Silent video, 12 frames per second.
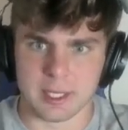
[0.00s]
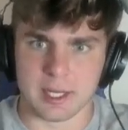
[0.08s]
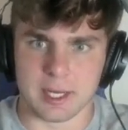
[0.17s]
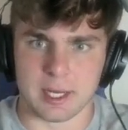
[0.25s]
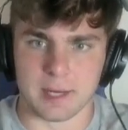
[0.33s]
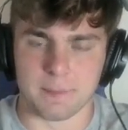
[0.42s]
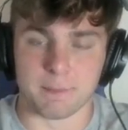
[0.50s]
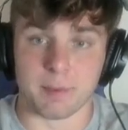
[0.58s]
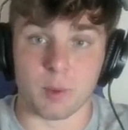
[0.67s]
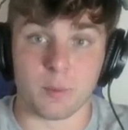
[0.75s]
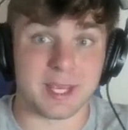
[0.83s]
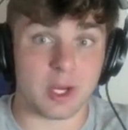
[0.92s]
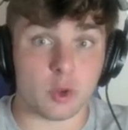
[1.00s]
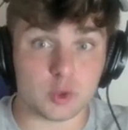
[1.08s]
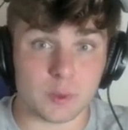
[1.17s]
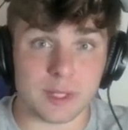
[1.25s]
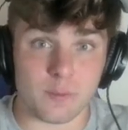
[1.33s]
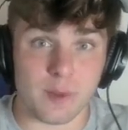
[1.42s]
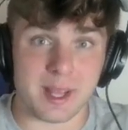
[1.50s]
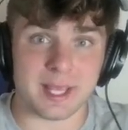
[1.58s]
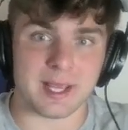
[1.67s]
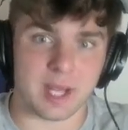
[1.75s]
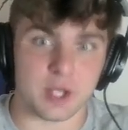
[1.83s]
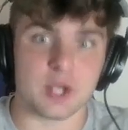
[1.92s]
Um, but we can also give away
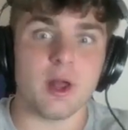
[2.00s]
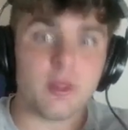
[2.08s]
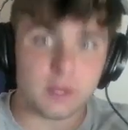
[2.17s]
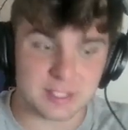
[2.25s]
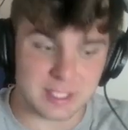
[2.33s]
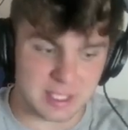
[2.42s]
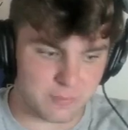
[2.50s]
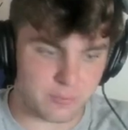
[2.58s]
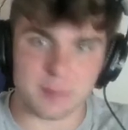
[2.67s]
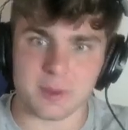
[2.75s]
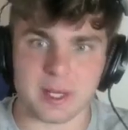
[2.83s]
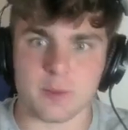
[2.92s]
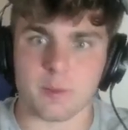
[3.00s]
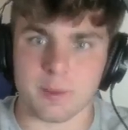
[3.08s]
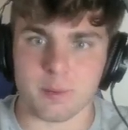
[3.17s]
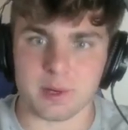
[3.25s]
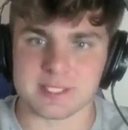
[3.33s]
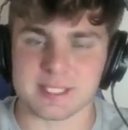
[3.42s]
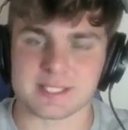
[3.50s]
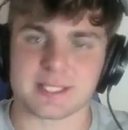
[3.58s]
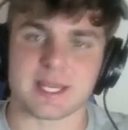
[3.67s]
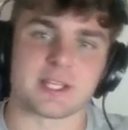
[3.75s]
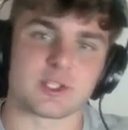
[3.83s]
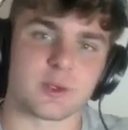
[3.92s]
another ticket if we're able to hit
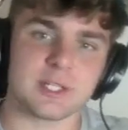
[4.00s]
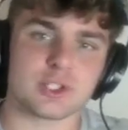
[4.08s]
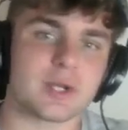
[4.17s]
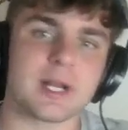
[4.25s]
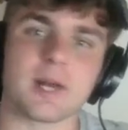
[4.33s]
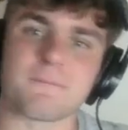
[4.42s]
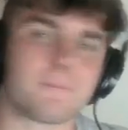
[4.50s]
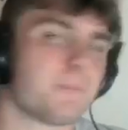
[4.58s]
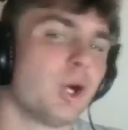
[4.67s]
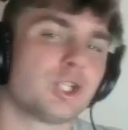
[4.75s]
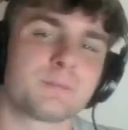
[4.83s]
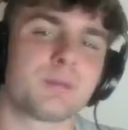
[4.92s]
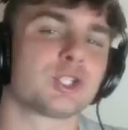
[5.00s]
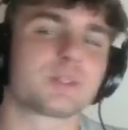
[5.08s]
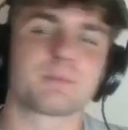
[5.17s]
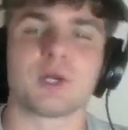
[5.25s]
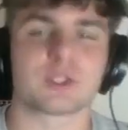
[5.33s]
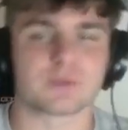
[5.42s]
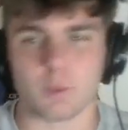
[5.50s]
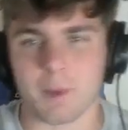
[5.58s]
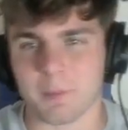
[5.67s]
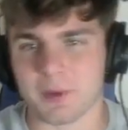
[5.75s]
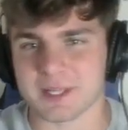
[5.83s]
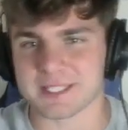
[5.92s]
1.6K. So let's try to push, push, push for
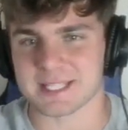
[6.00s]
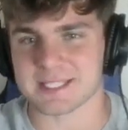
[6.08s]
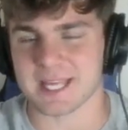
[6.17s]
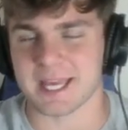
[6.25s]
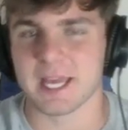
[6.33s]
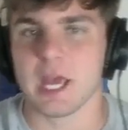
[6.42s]
1.6K.